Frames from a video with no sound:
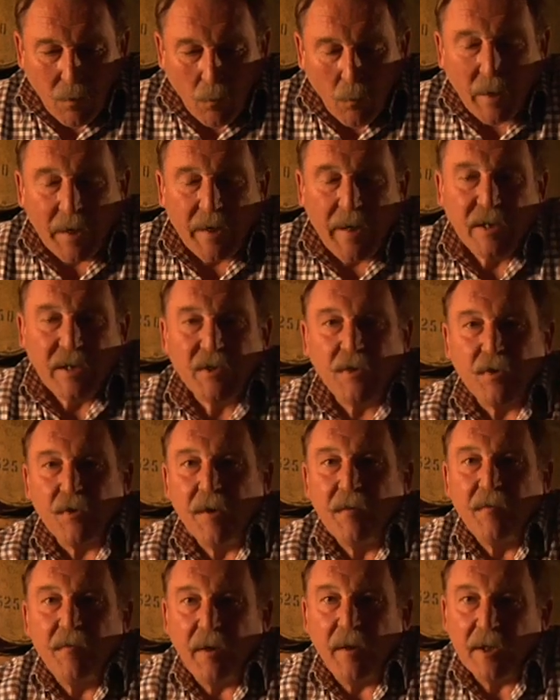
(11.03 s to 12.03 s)
Well, it has
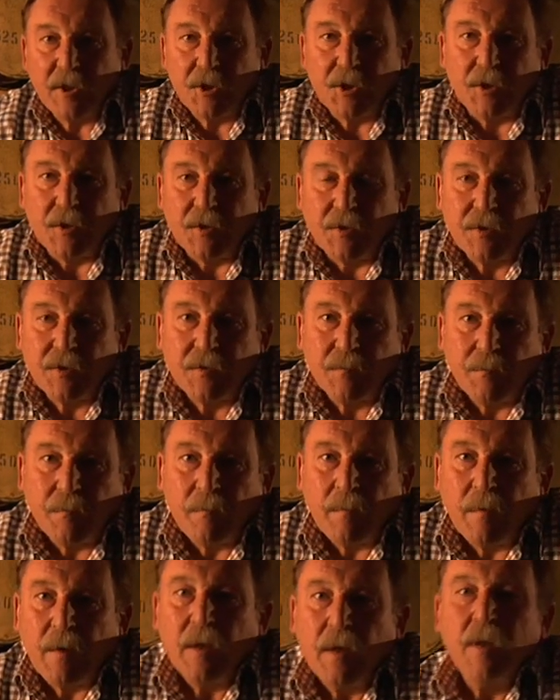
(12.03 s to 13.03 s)
three functions.
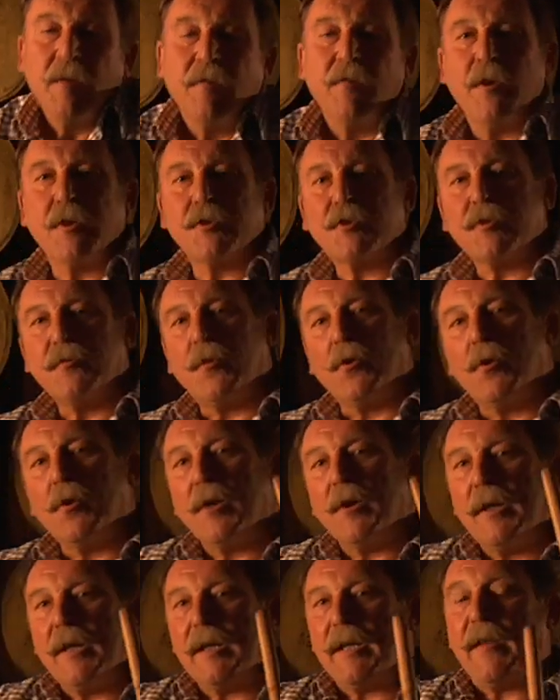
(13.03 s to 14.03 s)
First of
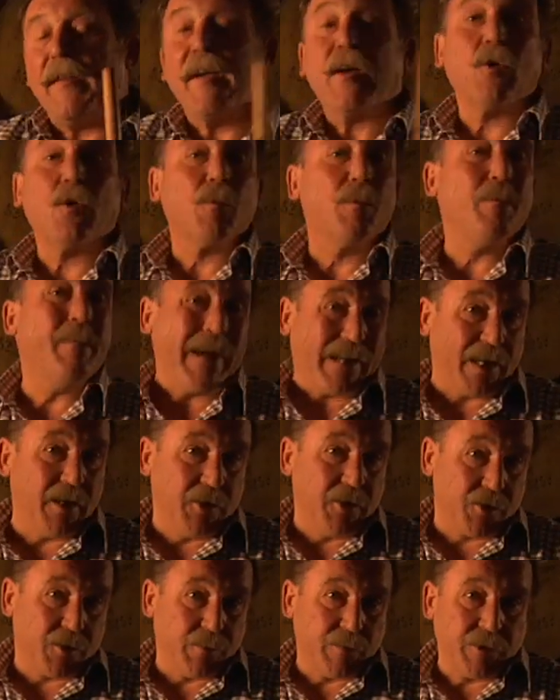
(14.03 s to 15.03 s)
all, it, they're called
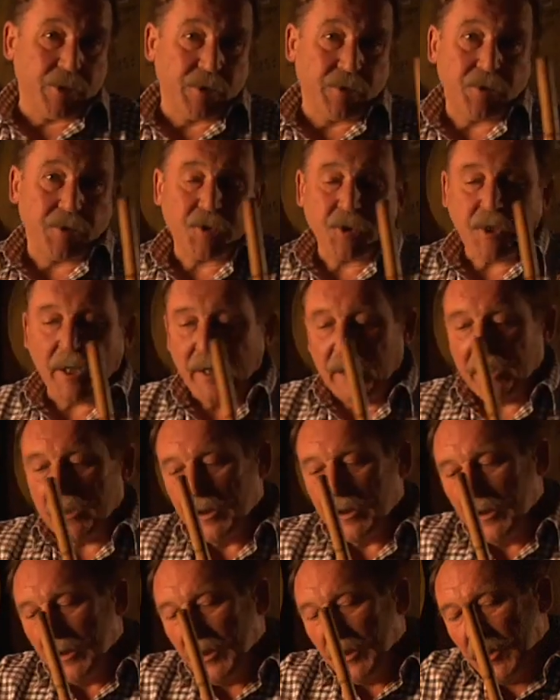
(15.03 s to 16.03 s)
mechanisms in the trade.
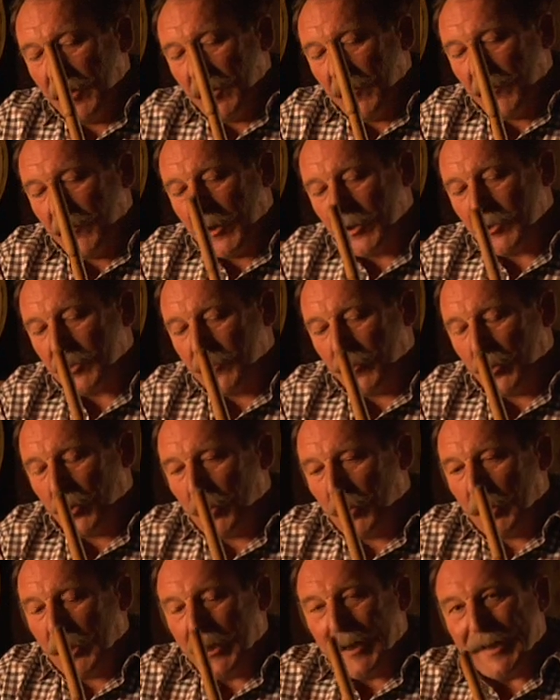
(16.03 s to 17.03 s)
First of
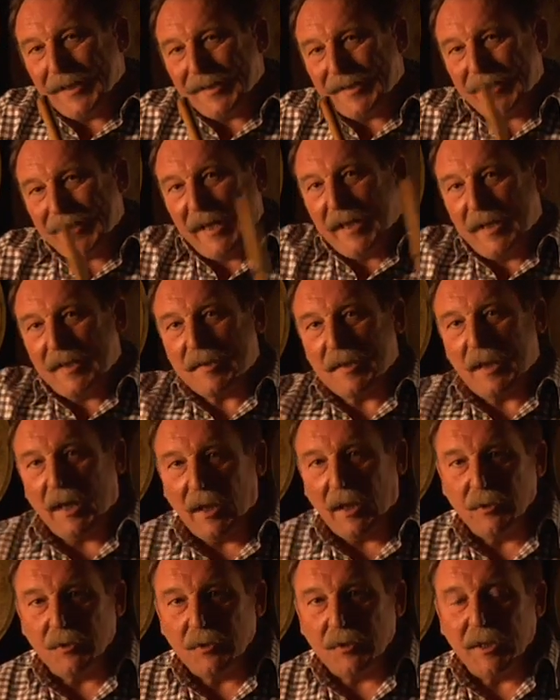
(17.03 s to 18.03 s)
all, it takes
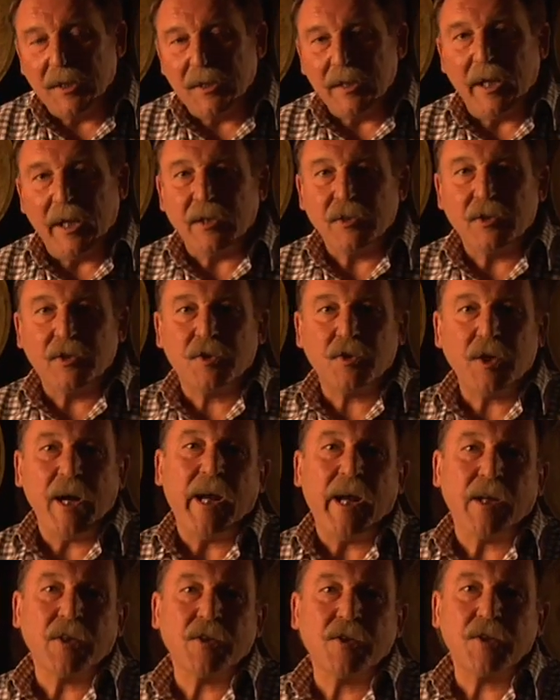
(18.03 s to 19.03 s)
out, it
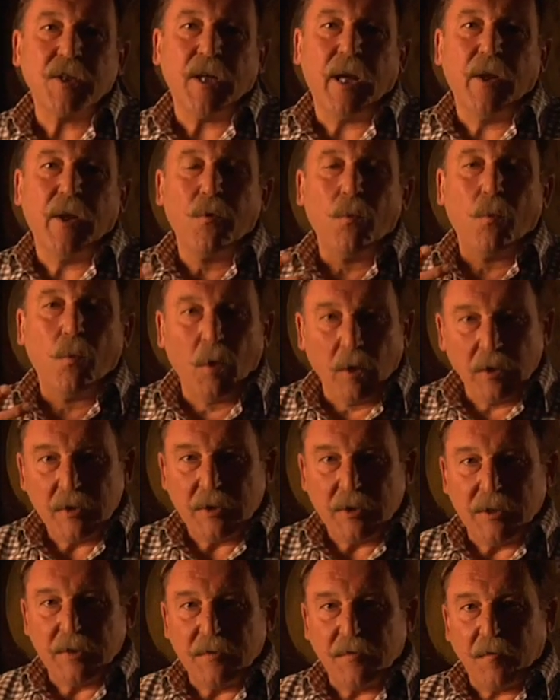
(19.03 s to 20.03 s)
extracts
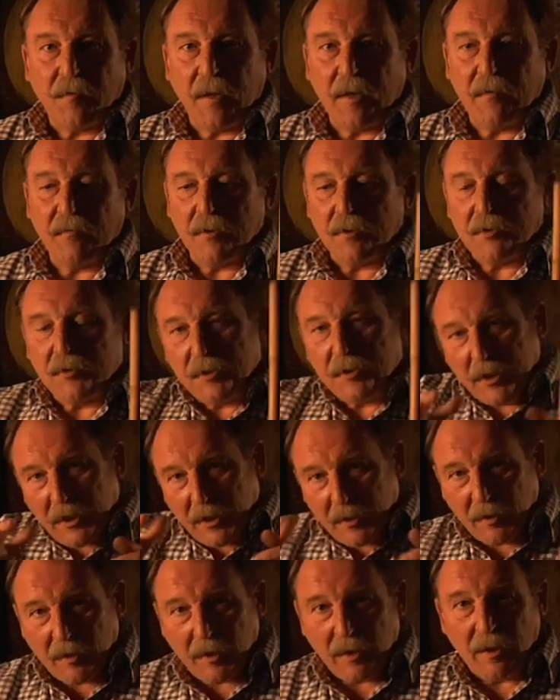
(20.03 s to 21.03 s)
unwanted flavours
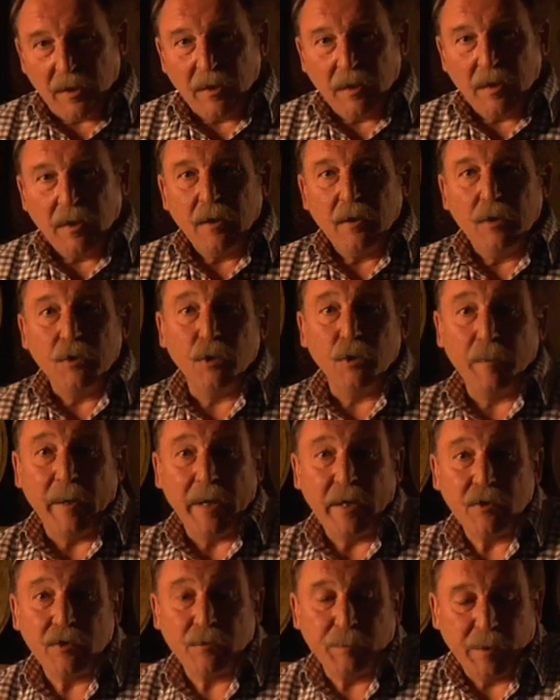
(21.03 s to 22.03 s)
in the new
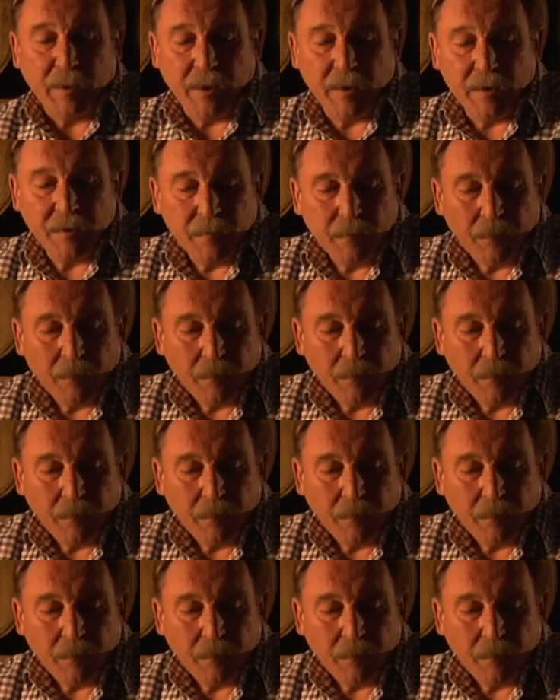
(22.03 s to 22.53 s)
make spirit.